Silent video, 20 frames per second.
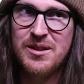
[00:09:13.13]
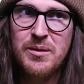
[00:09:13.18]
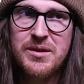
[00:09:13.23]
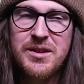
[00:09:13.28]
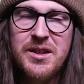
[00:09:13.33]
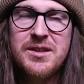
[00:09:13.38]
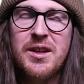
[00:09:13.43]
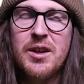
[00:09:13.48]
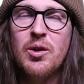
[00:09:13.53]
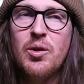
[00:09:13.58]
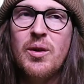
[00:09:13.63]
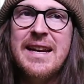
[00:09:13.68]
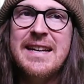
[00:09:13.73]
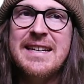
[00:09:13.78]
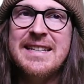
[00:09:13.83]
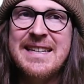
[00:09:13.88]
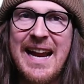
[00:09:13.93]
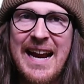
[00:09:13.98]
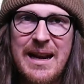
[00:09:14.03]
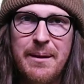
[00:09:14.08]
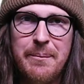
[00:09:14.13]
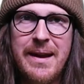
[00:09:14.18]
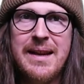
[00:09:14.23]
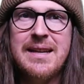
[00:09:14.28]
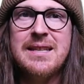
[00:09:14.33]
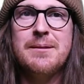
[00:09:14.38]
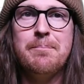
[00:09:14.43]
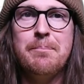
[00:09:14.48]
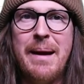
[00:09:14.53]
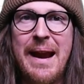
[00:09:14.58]
which is a great
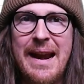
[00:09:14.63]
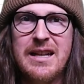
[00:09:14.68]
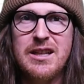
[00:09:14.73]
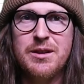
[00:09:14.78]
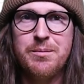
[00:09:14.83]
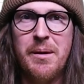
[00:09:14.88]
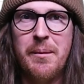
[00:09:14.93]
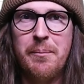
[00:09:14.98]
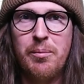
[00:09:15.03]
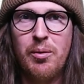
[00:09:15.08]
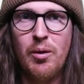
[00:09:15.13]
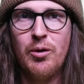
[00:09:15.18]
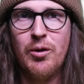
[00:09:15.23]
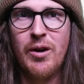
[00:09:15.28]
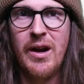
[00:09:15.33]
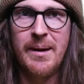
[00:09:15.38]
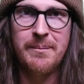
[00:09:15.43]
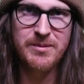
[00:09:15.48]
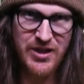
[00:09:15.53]
database management program.